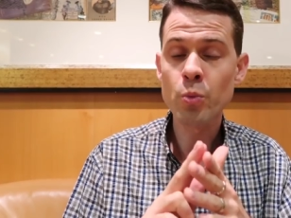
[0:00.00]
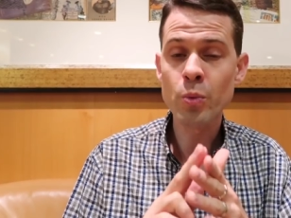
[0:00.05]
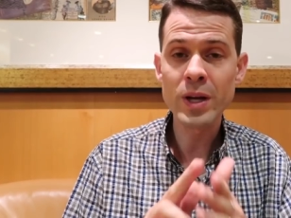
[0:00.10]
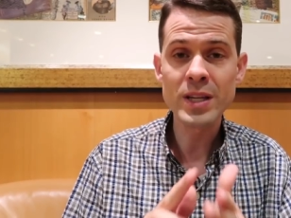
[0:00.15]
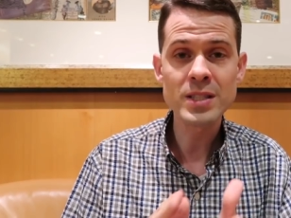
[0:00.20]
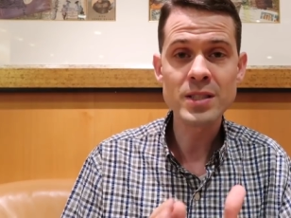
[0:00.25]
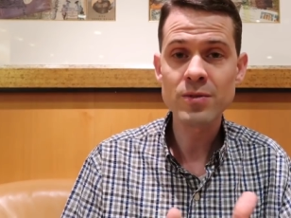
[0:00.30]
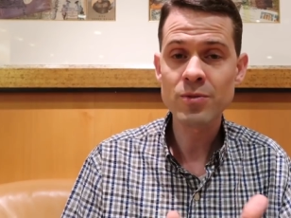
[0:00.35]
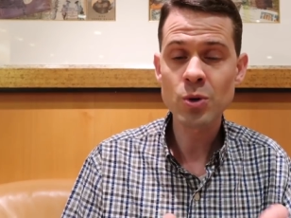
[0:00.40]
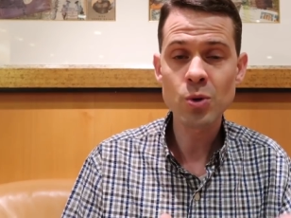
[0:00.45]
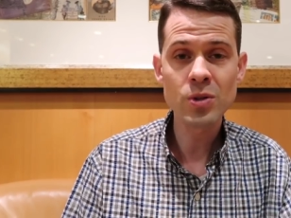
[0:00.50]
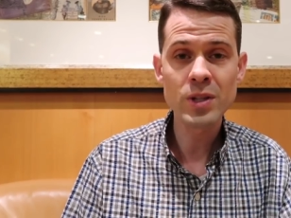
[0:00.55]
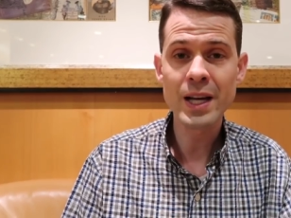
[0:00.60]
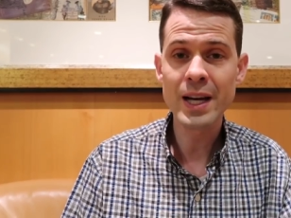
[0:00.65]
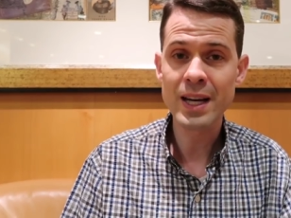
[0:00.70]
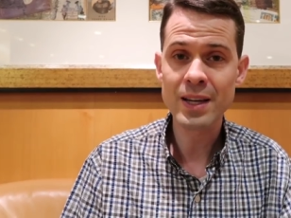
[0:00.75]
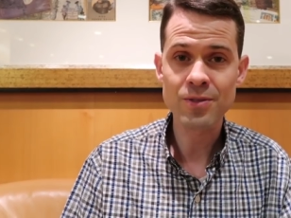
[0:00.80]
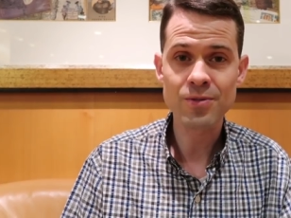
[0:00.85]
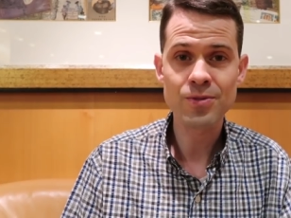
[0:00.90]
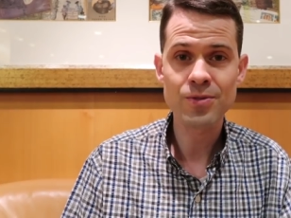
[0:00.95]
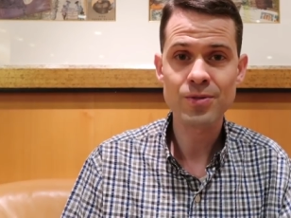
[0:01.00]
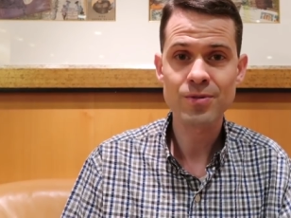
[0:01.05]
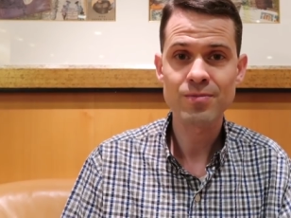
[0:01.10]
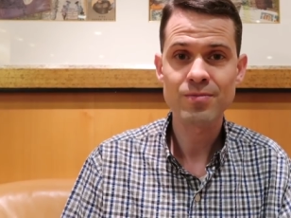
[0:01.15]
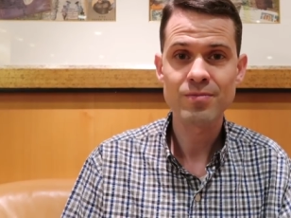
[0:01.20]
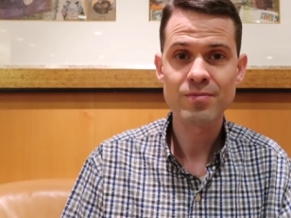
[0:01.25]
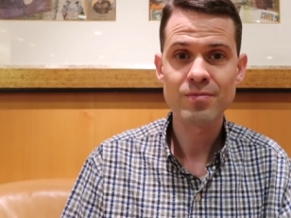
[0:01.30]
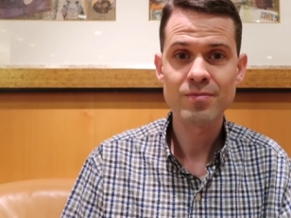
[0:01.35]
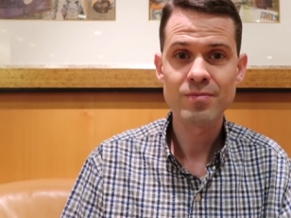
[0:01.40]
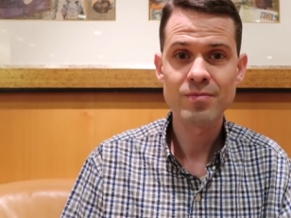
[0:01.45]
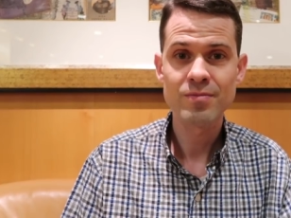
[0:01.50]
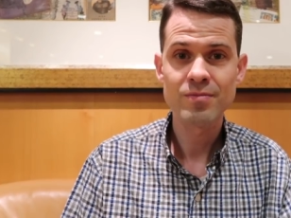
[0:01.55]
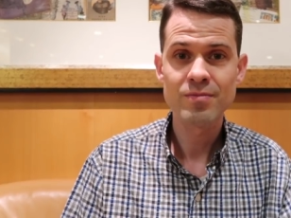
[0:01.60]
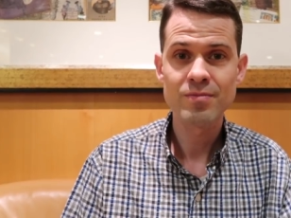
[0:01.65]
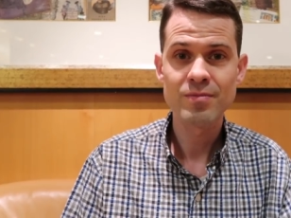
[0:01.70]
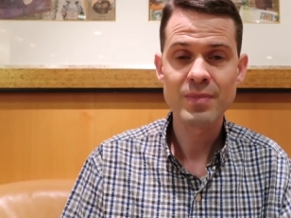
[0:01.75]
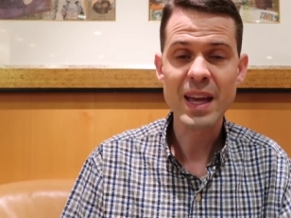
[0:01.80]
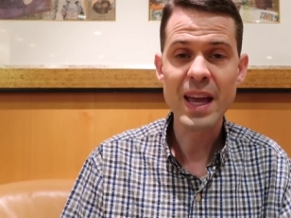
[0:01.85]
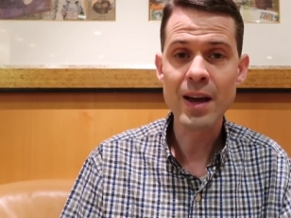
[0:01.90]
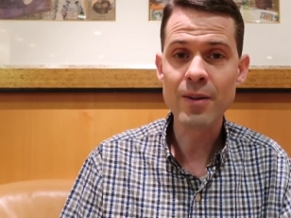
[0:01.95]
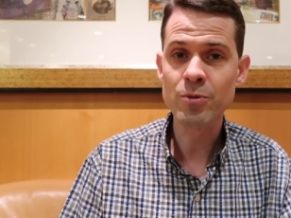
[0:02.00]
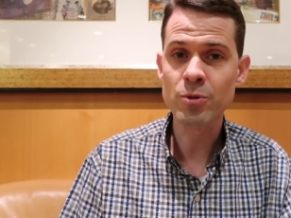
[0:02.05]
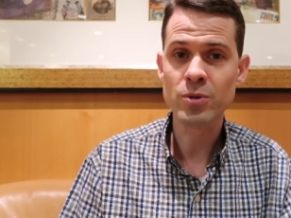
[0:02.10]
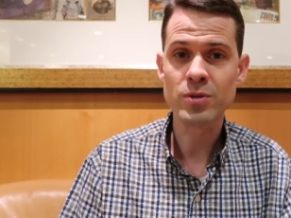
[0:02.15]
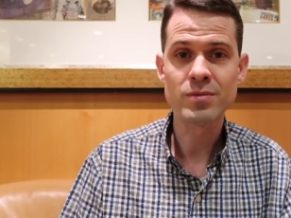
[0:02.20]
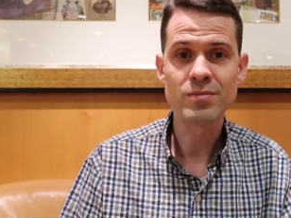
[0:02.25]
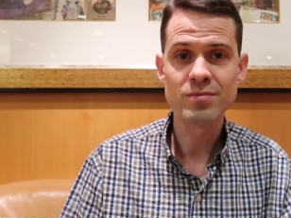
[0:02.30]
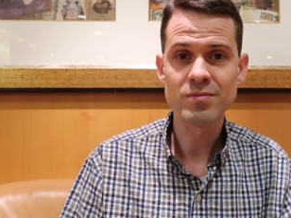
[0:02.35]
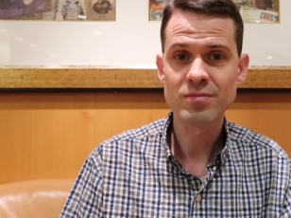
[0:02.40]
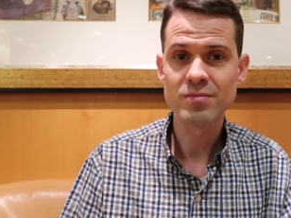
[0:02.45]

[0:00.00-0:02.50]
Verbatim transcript: rest of your life. Ever.